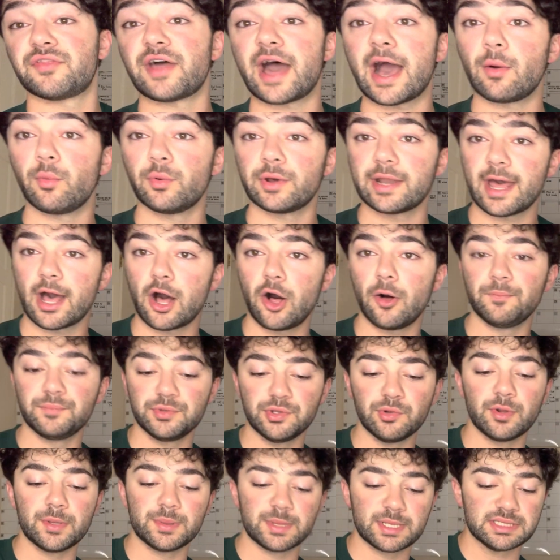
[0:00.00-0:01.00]
That would help
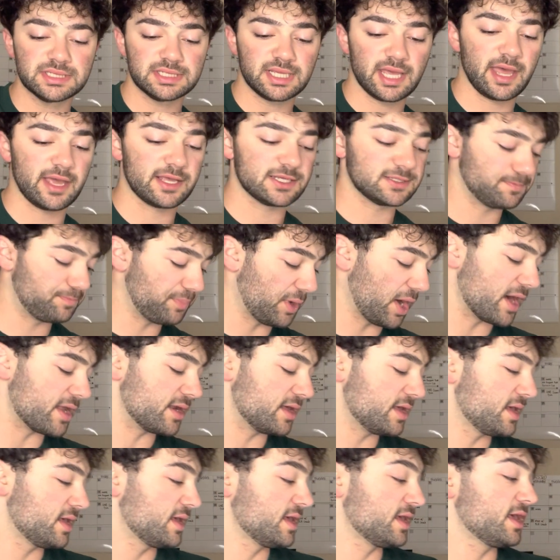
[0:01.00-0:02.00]
you in this case.
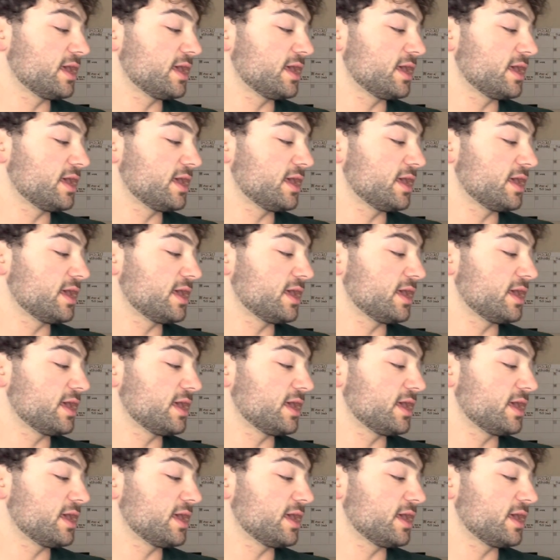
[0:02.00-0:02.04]
But